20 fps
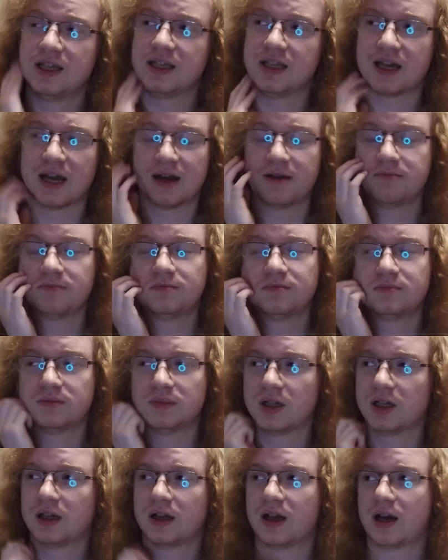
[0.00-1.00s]
yeah,
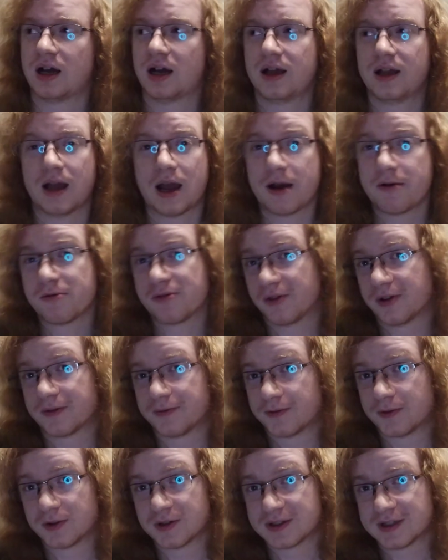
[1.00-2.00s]
I was
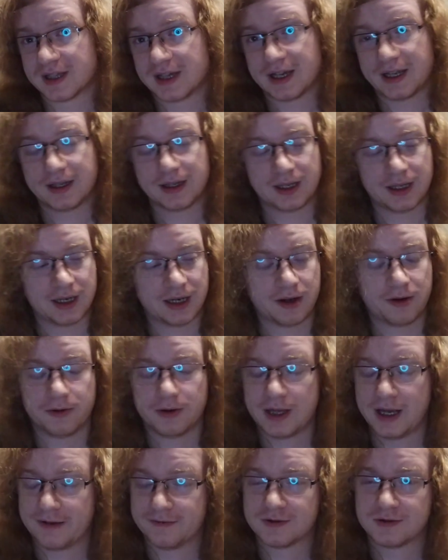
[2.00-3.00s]
looking forward to that, and
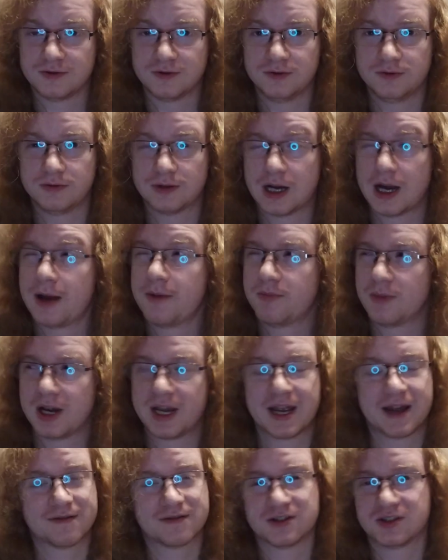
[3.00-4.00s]
I
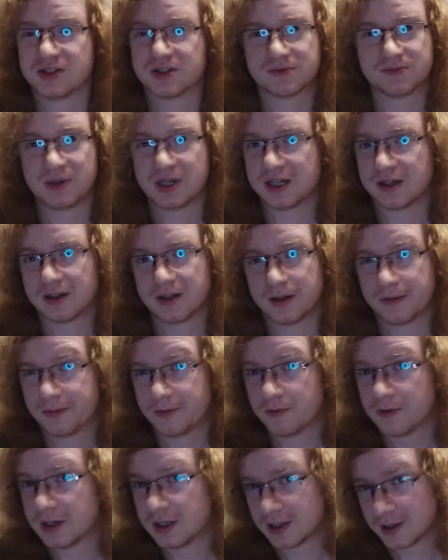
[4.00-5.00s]
might have to just pick it up
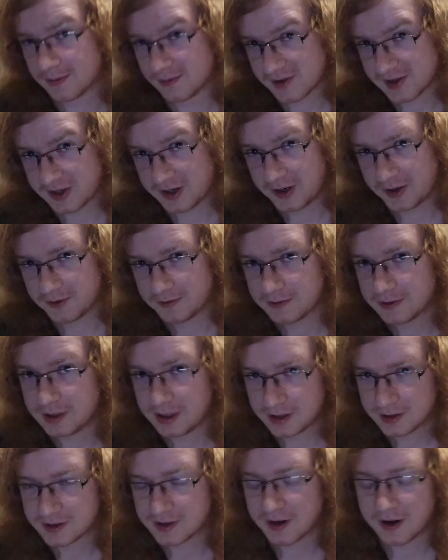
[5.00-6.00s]
when it comes out
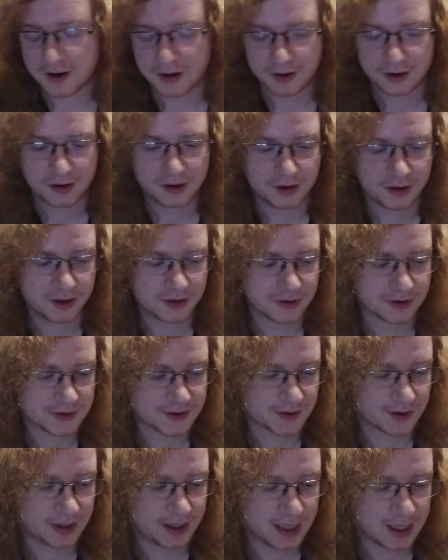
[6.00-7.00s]
to honor Akira
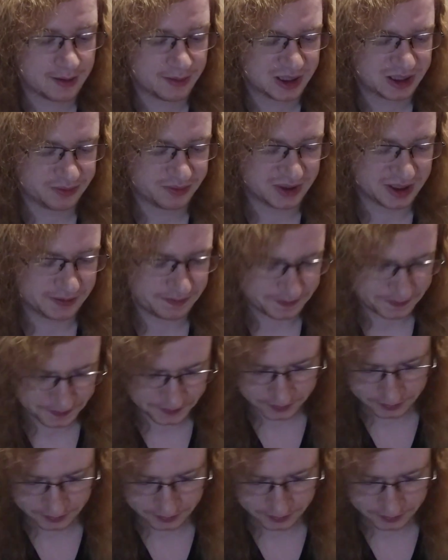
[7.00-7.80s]
Toriyama. But